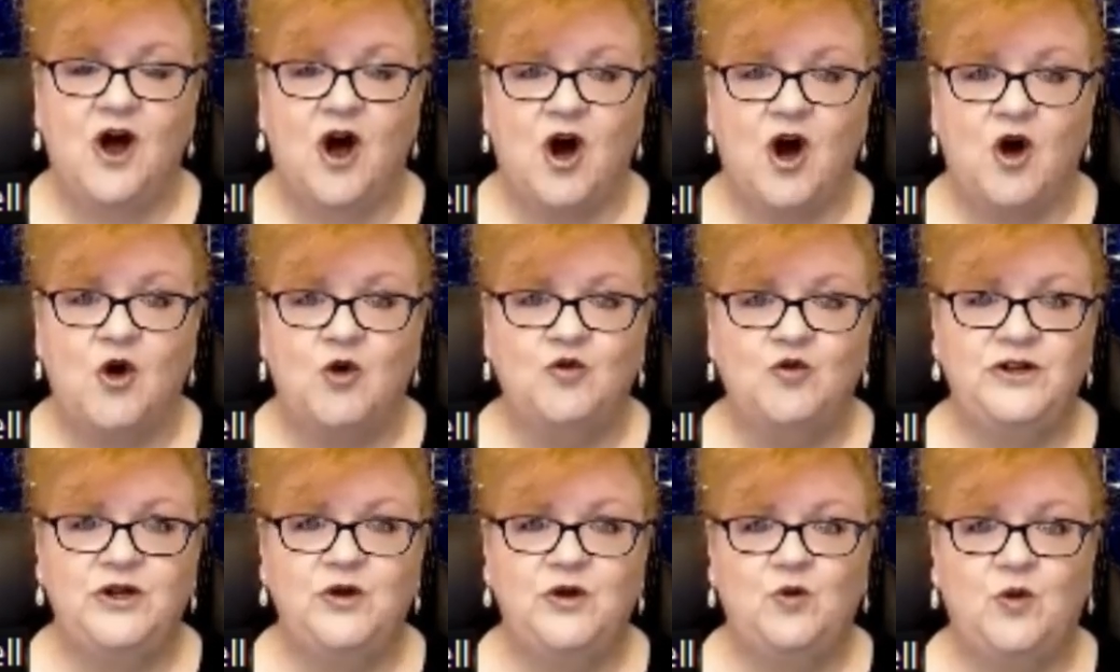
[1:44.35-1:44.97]

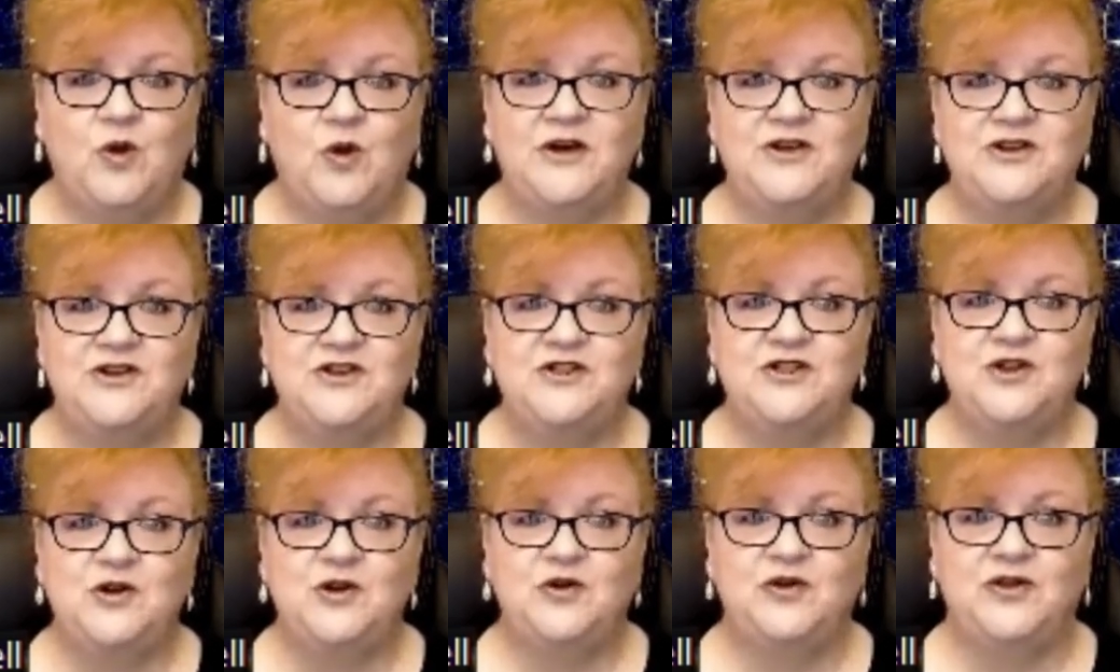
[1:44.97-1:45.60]
Only one
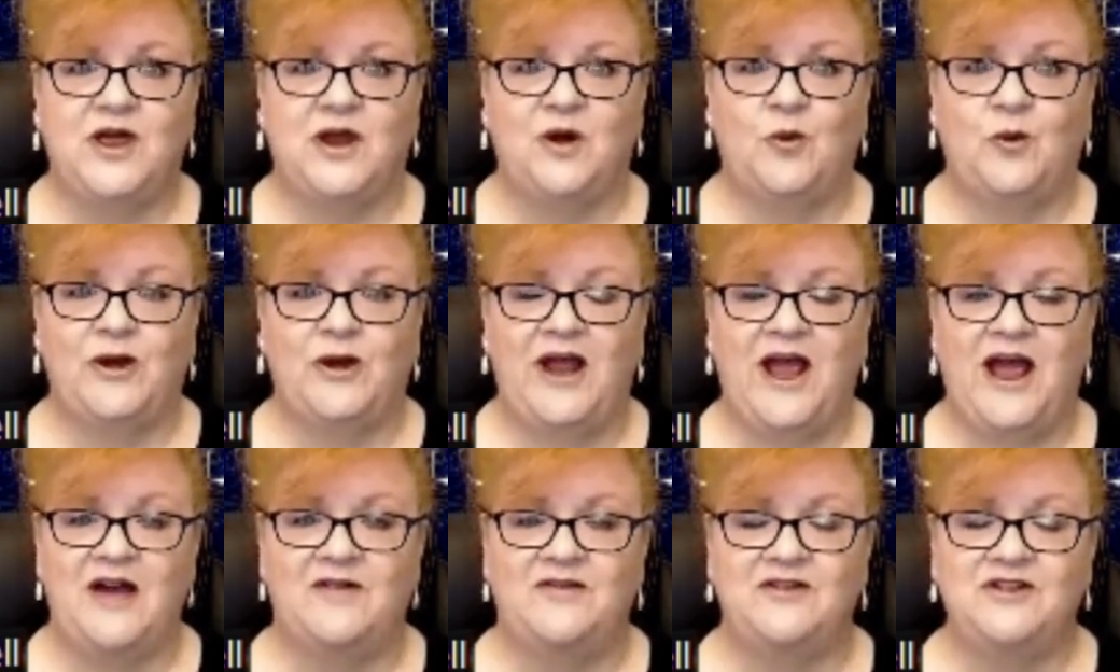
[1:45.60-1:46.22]
suit that would
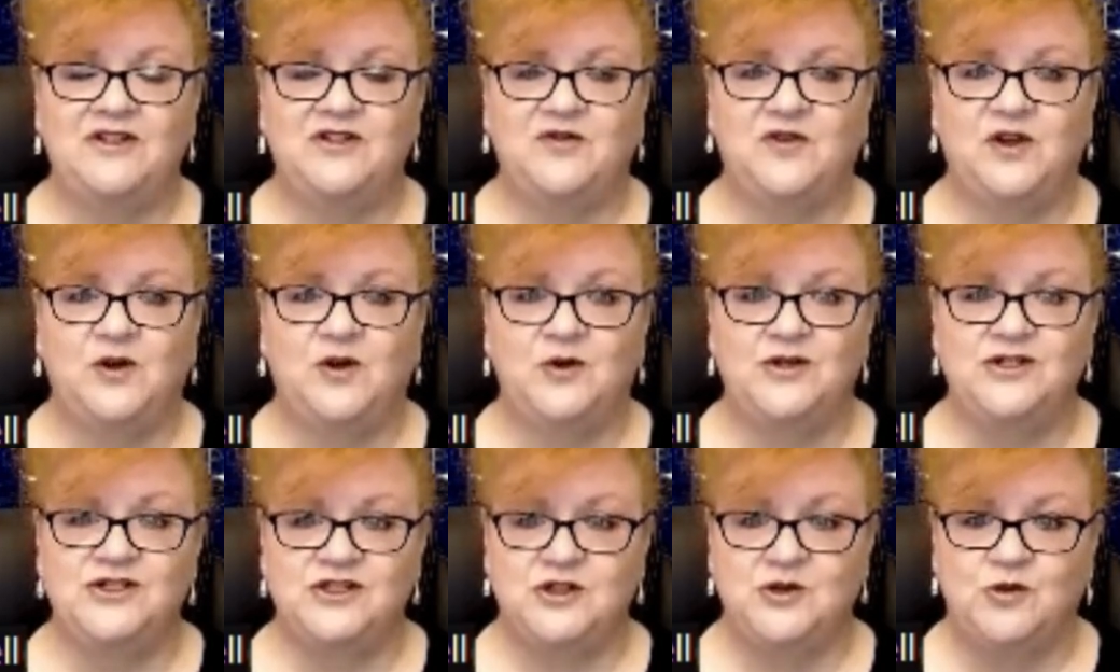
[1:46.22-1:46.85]
have as few
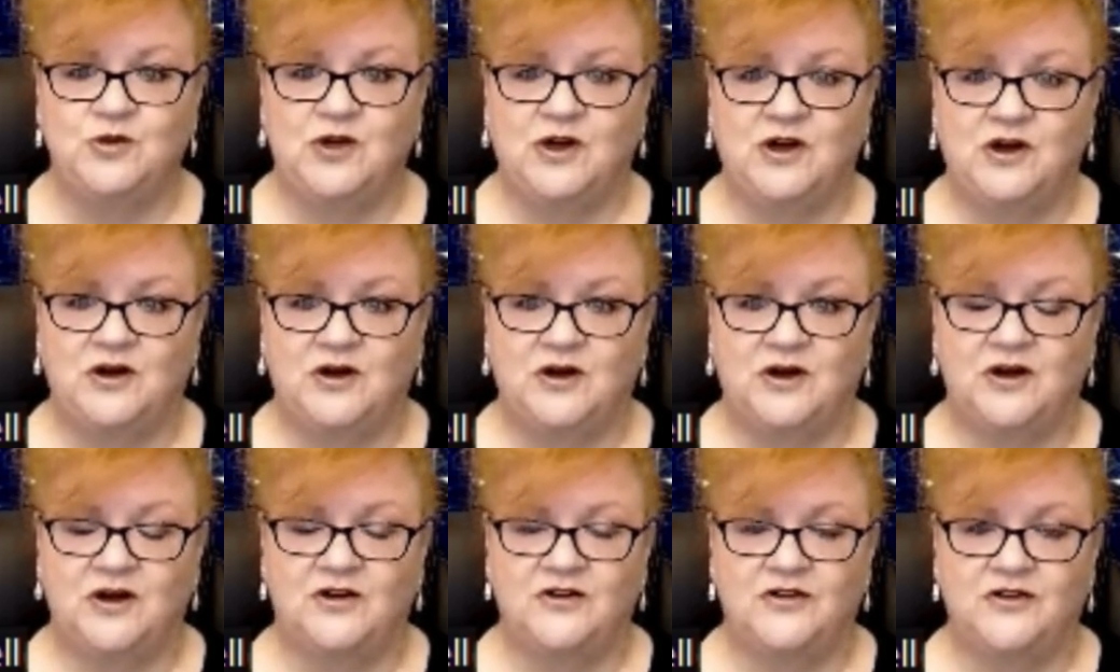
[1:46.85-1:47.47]
as 2
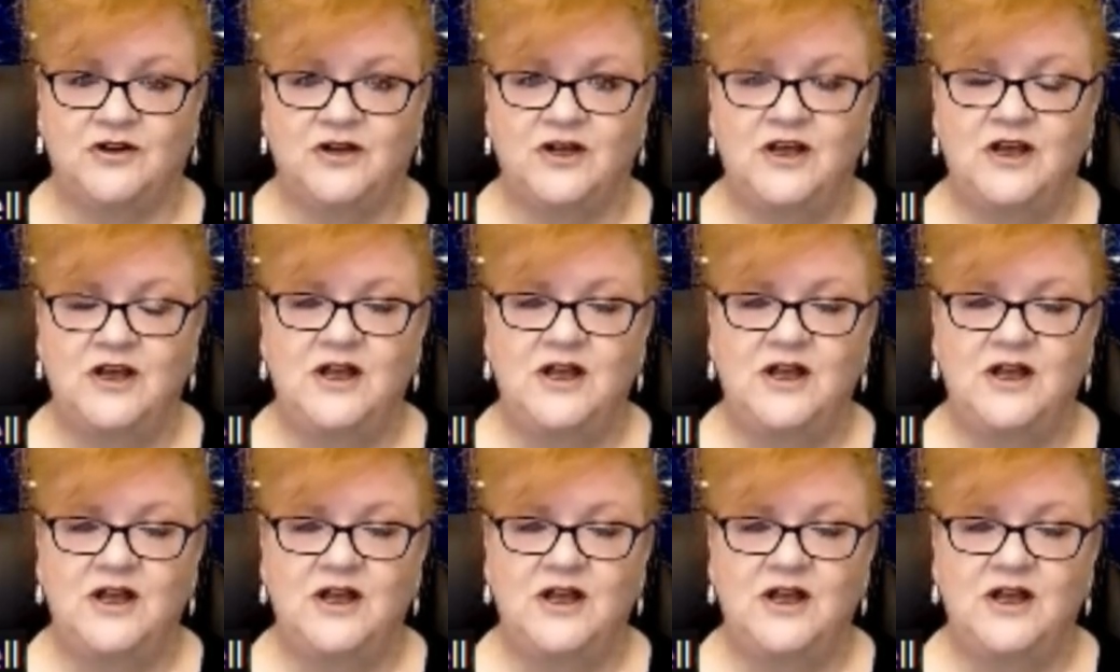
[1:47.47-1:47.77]
cards.